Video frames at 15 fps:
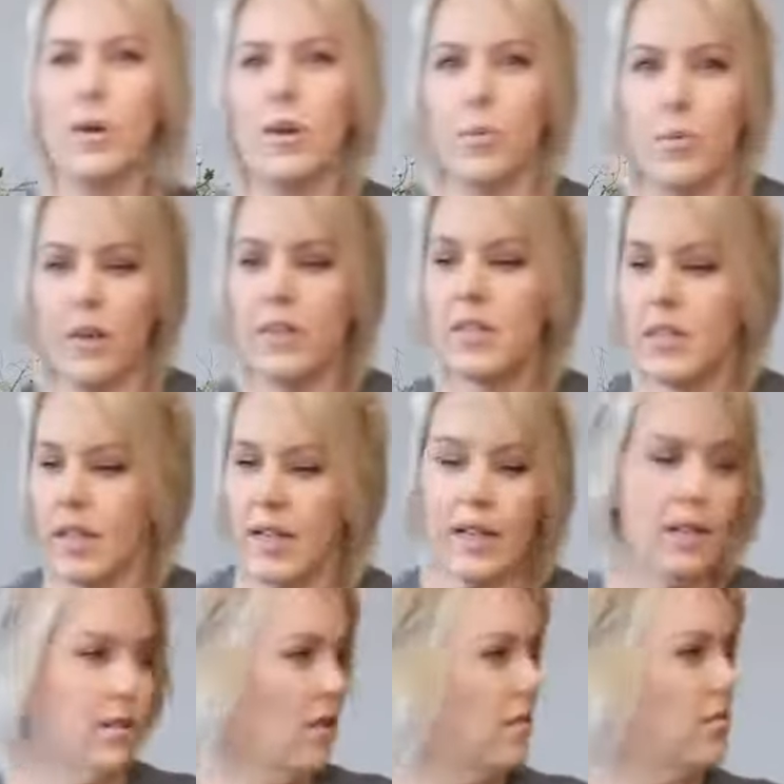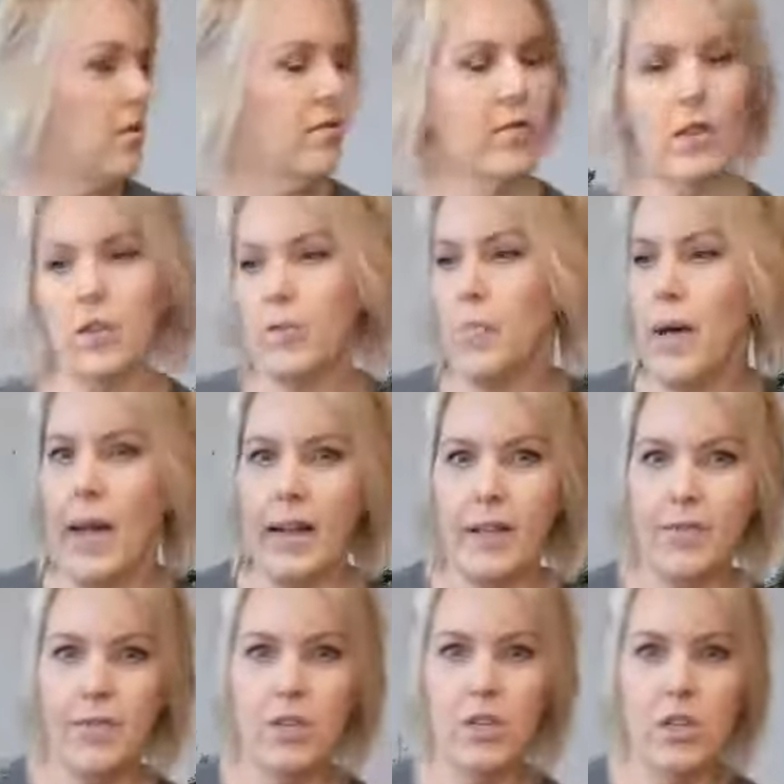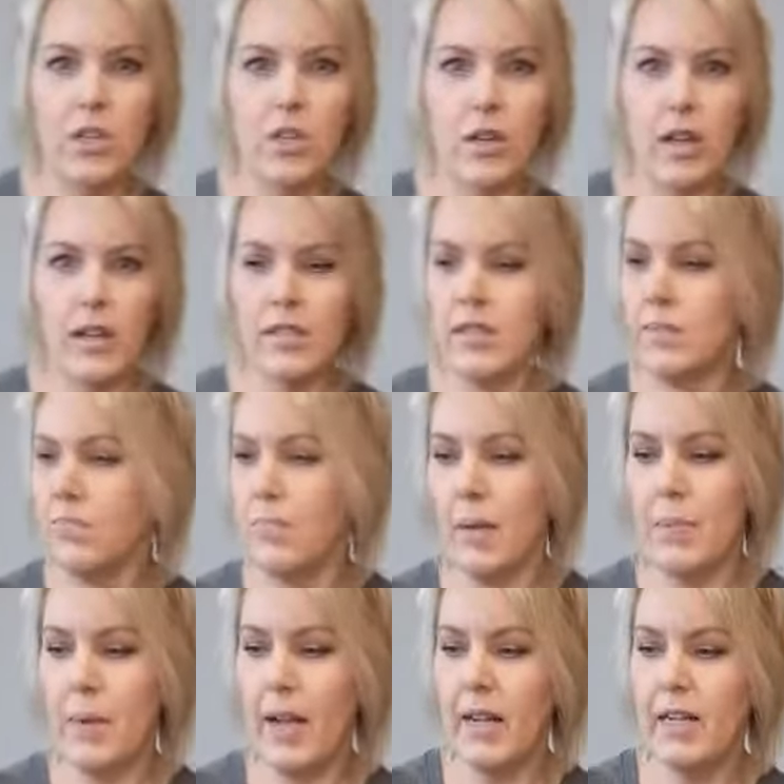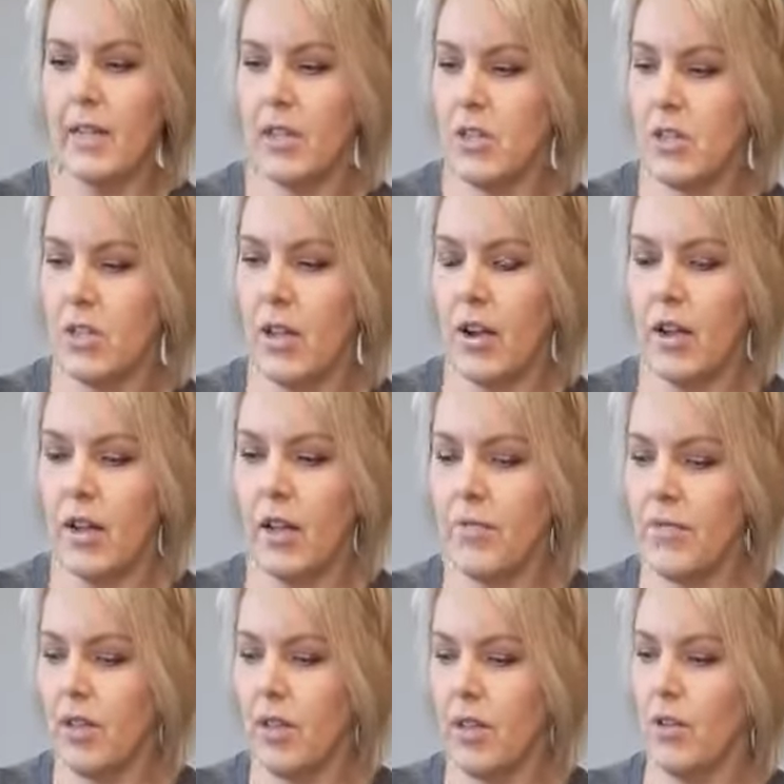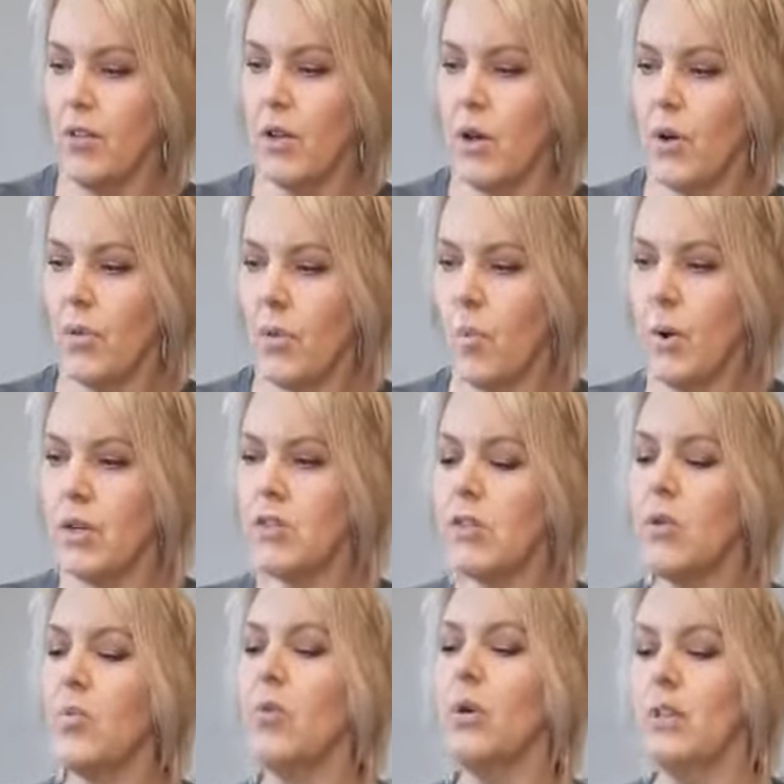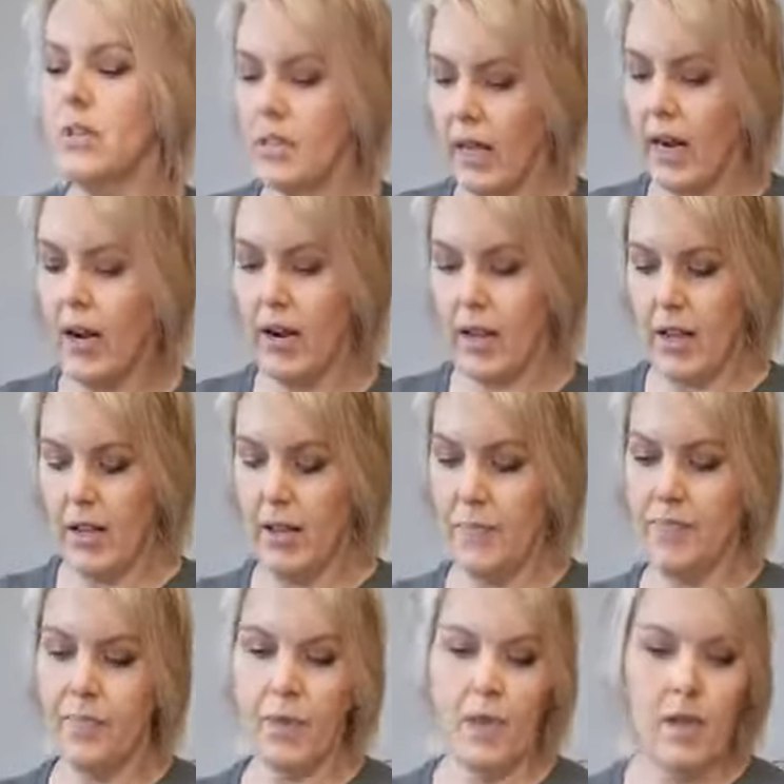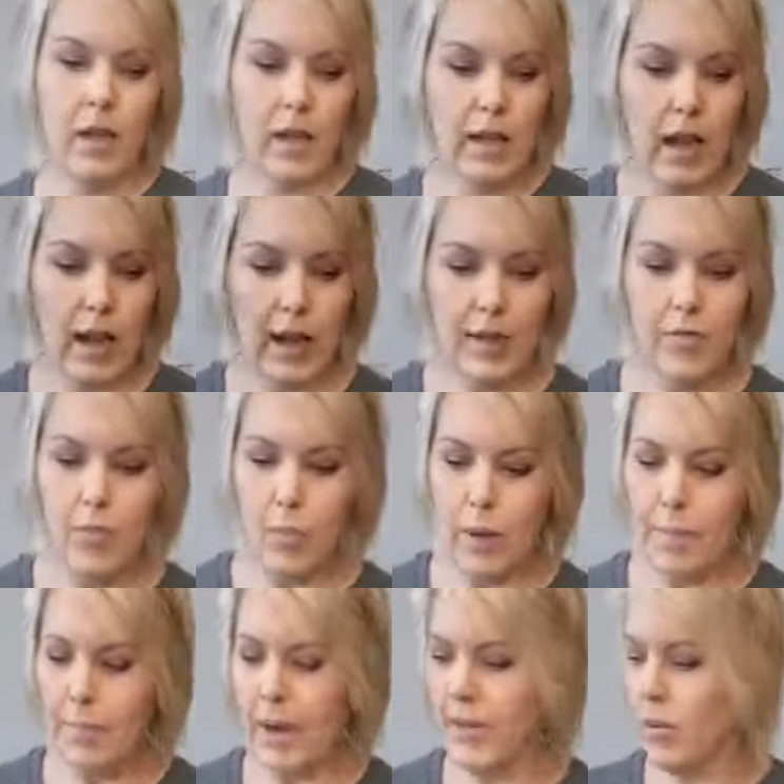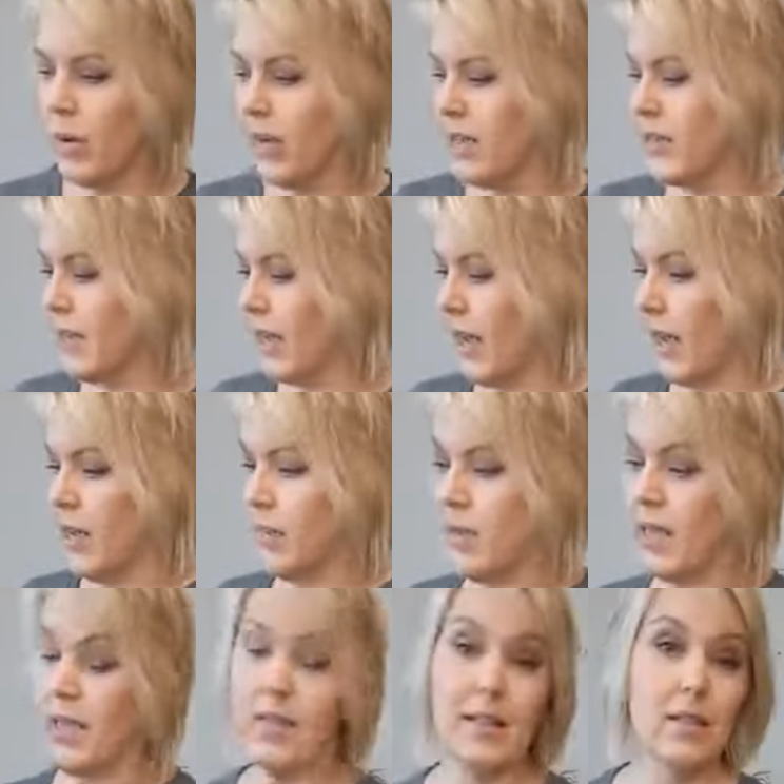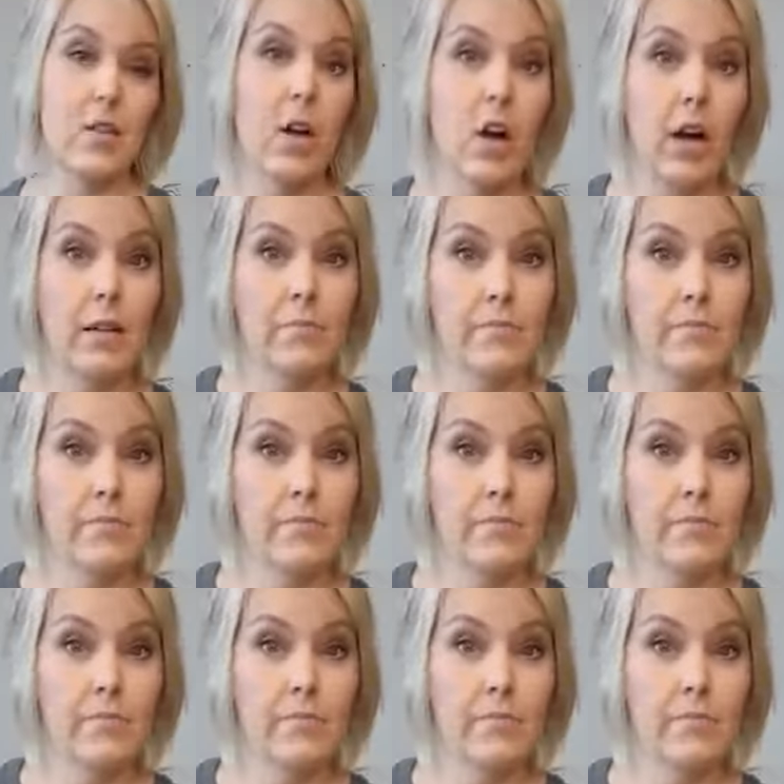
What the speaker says: Woods thing? Those of you, Patty for sure has been paying attention long enough that you know the Winter Woods area kind of went by the wayside because it's gone.